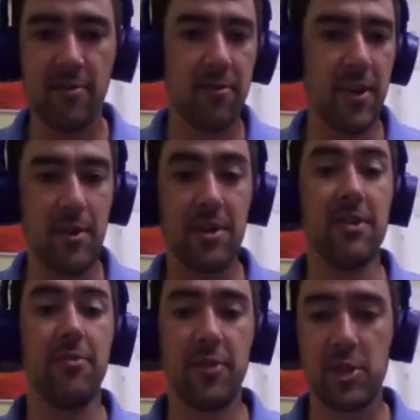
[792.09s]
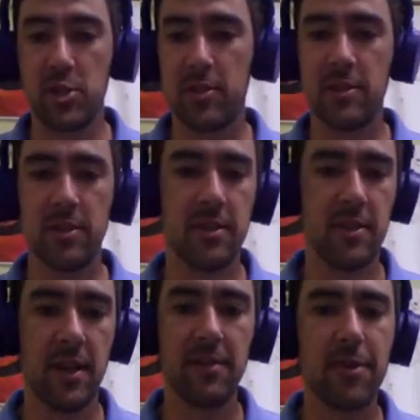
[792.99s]
and very efficient,
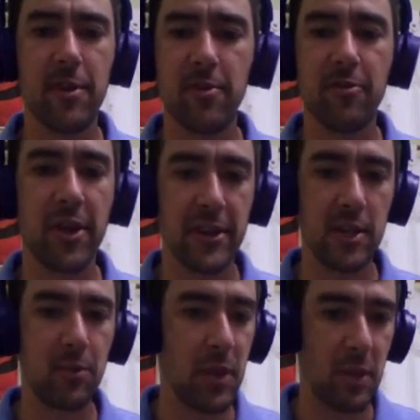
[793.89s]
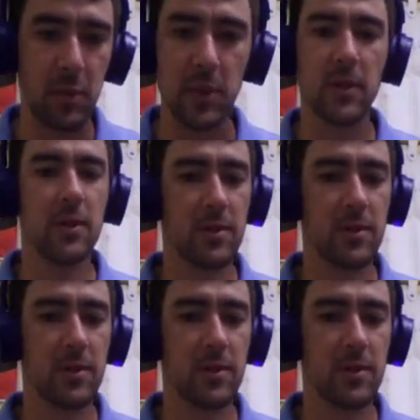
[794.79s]
and very friendly people.